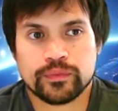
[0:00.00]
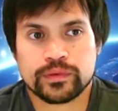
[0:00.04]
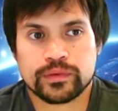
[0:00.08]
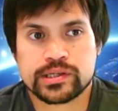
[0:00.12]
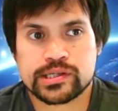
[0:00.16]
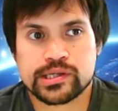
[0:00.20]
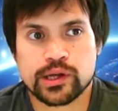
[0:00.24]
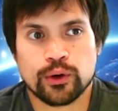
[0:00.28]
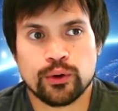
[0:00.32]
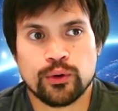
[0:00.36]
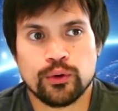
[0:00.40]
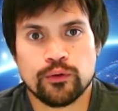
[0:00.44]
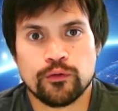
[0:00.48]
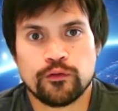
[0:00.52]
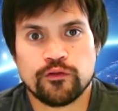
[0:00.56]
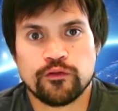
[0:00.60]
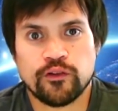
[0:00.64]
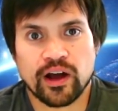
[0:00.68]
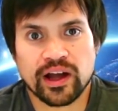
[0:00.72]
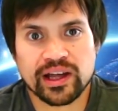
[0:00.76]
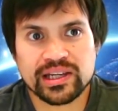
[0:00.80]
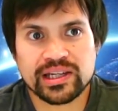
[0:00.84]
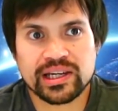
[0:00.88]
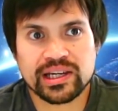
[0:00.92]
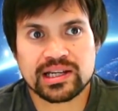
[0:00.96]
so
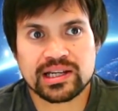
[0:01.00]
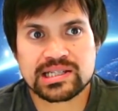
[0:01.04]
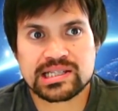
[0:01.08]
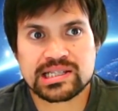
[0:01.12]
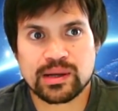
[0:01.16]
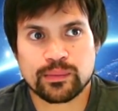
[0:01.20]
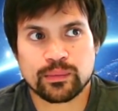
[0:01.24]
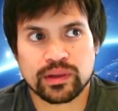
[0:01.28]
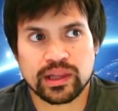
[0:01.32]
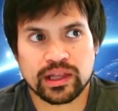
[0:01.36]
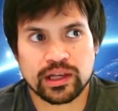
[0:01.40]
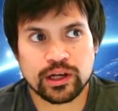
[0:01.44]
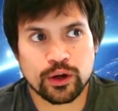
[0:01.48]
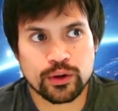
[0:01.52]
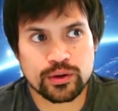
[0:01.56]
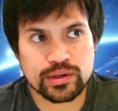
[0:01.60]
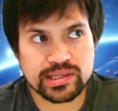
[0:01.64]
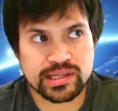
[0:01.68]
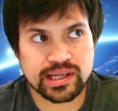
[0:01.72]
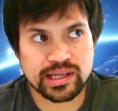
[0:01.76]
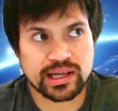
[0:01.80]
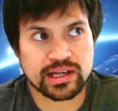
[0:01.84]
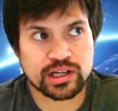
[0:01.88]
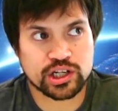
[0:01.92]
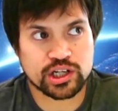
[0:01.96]
finding someone that knows
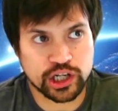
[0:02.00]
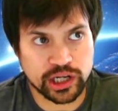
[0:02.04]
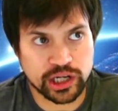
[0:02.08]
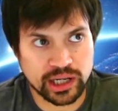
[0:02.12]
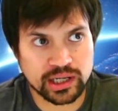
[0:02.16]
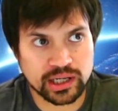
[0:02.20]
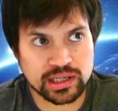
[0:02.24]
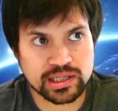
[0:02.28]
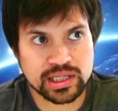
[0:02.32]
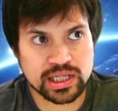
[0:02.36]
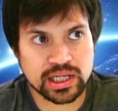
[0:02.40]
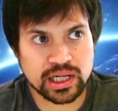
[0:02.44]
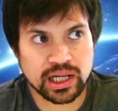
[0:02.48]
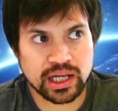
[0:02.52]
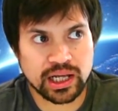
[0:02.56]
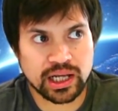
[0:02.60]
their shit